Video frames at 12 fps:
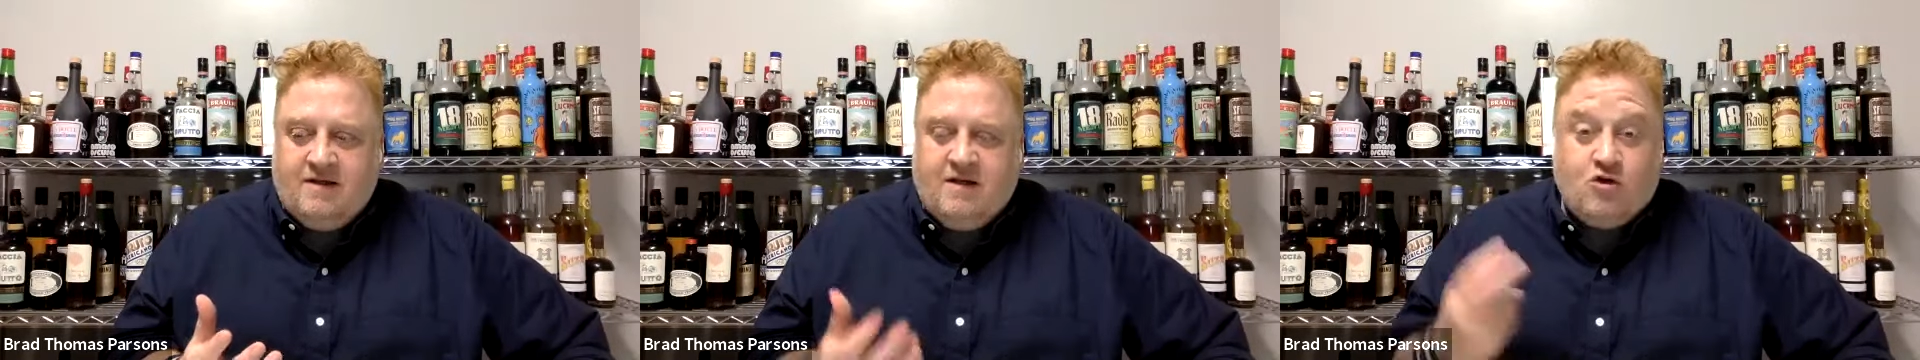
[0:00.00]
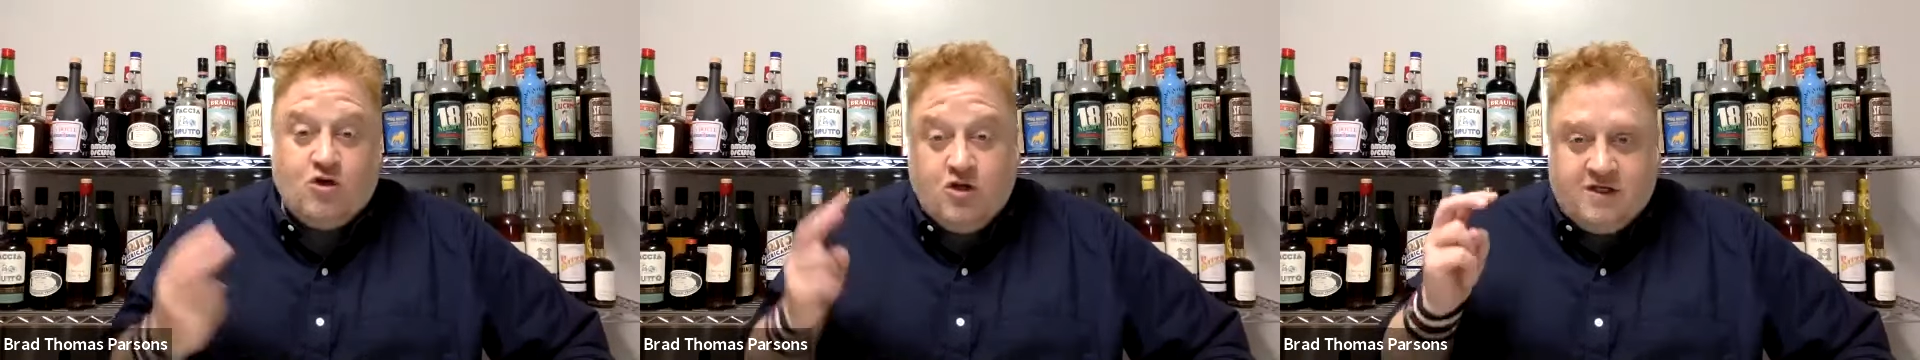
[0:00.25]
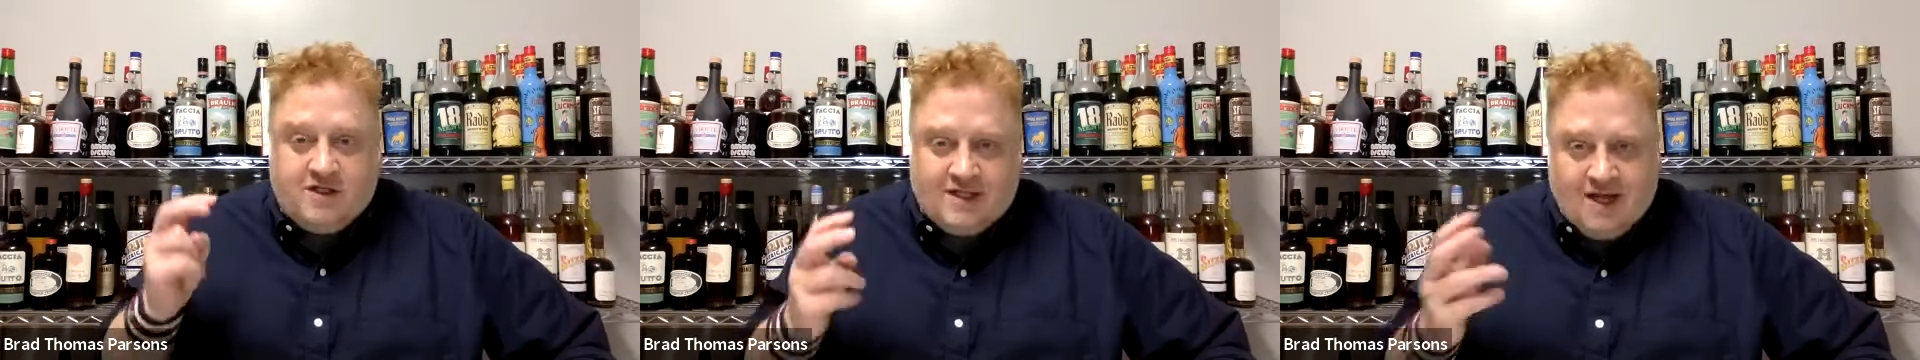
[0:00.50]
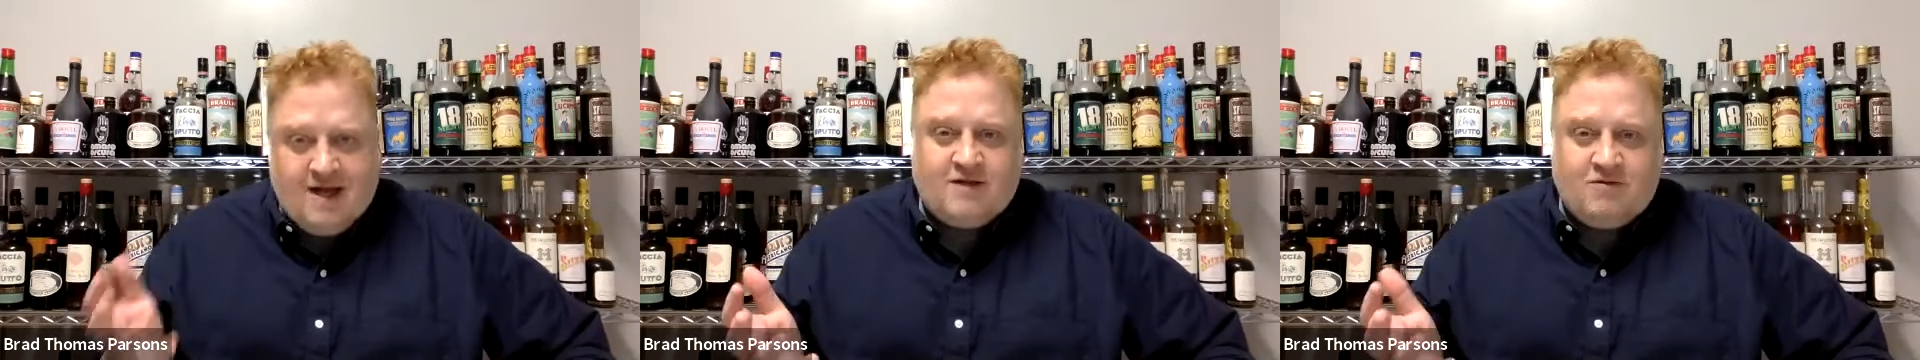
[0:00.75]
you know, good
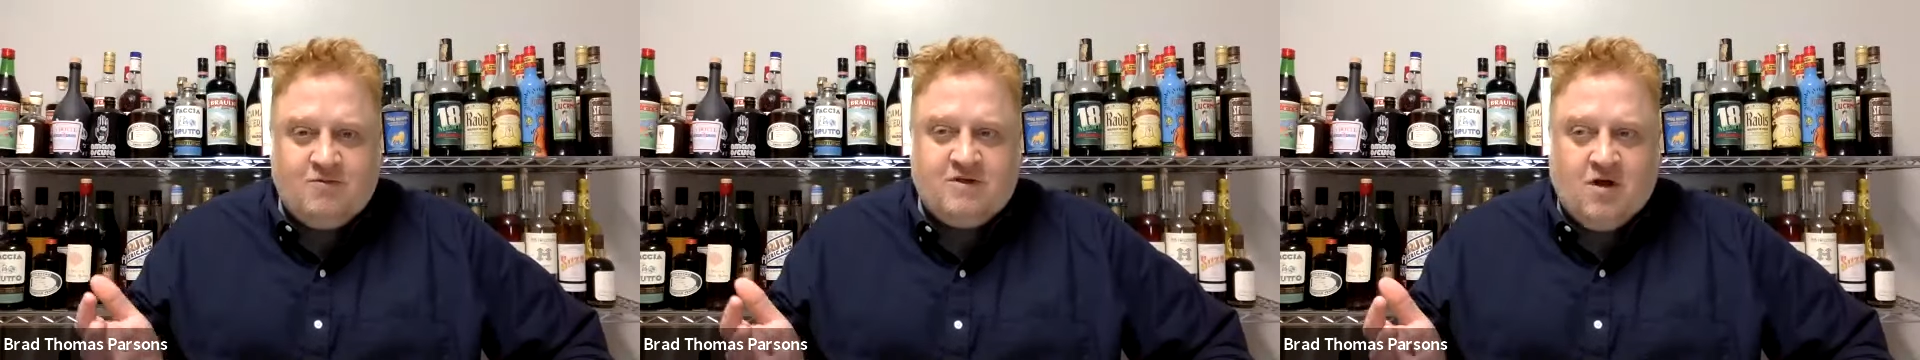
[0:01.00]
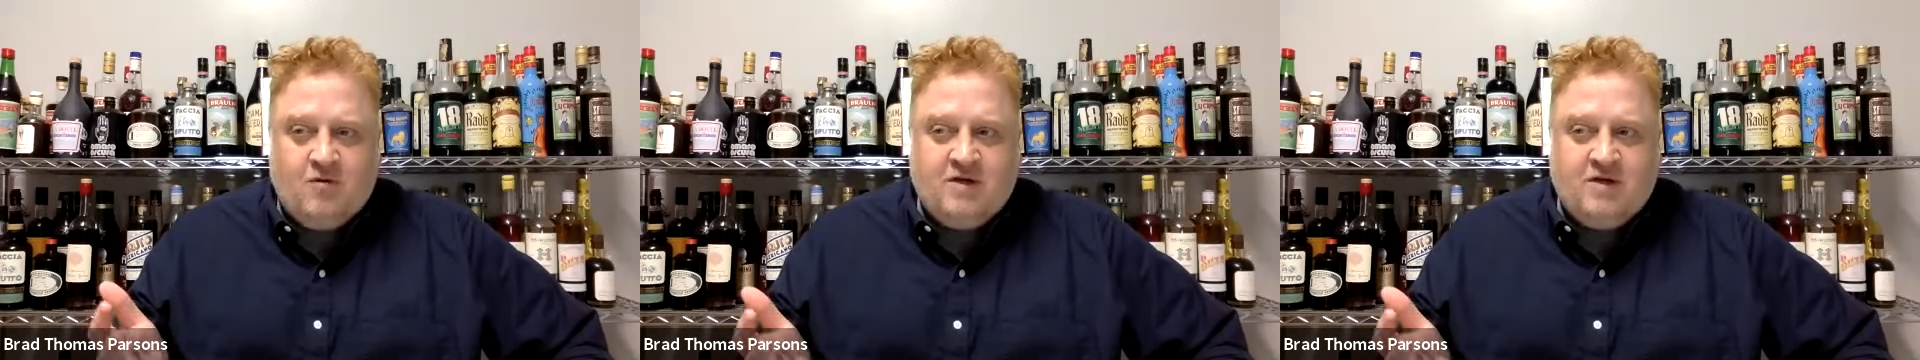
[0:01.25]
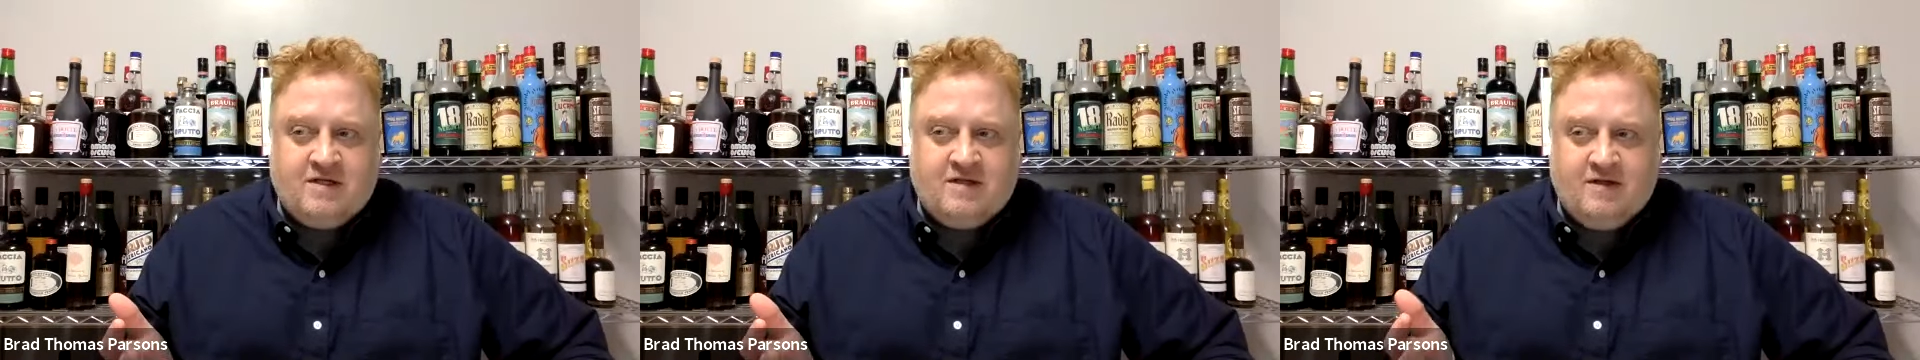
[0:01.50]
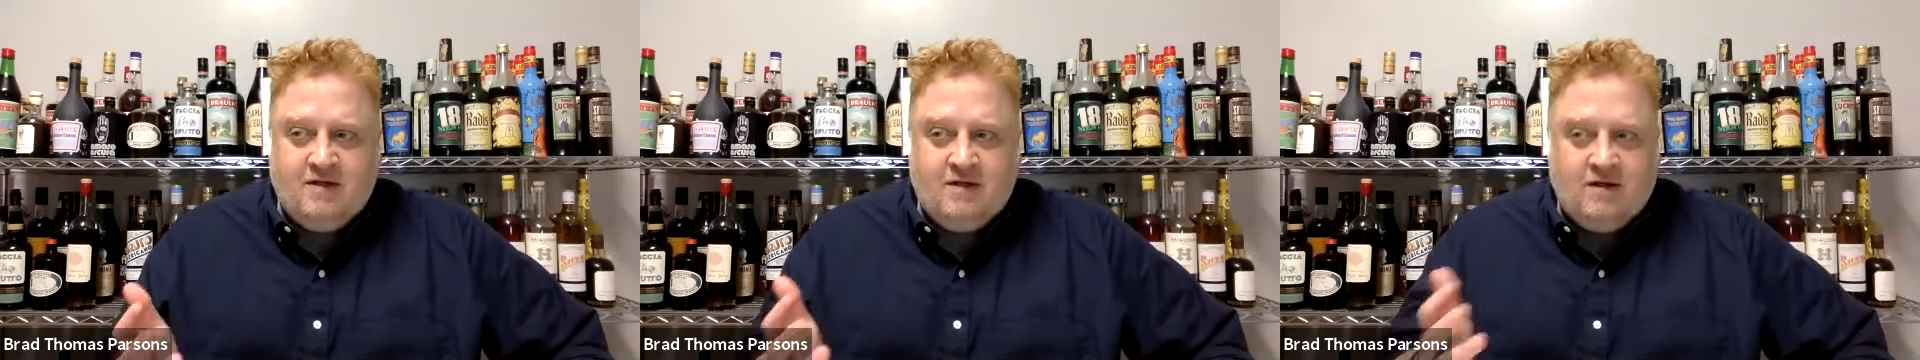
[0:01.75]
scotch was always,
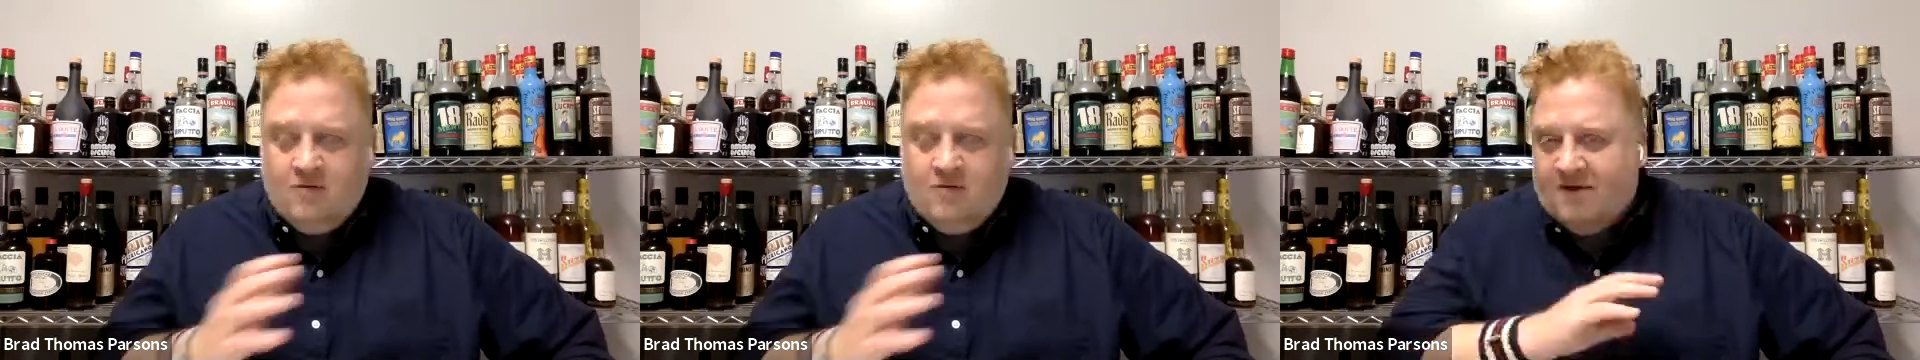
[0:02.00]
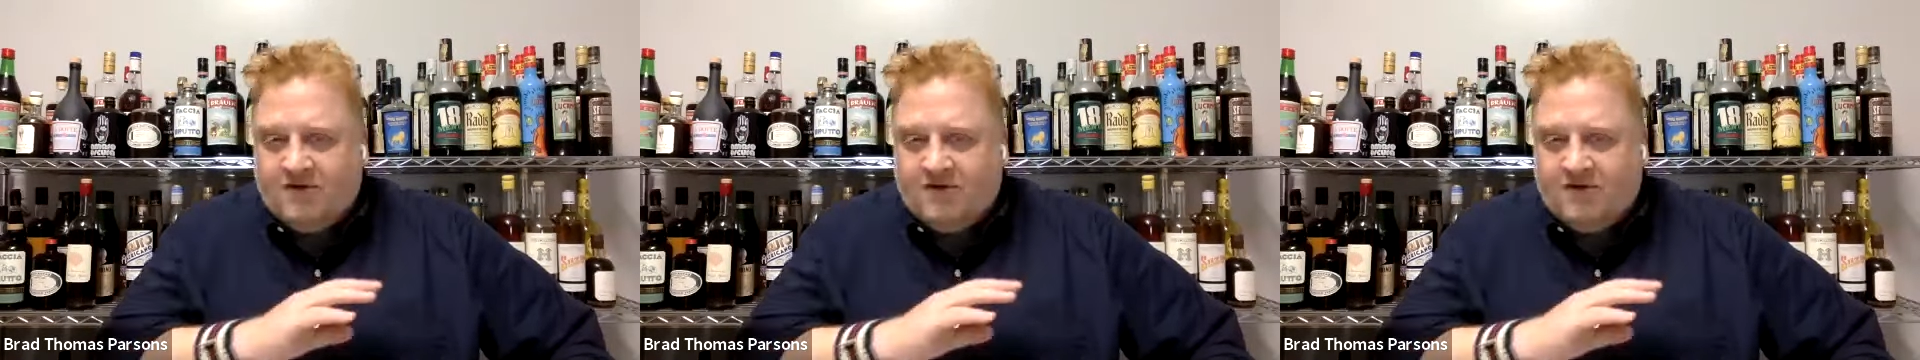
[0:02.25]
you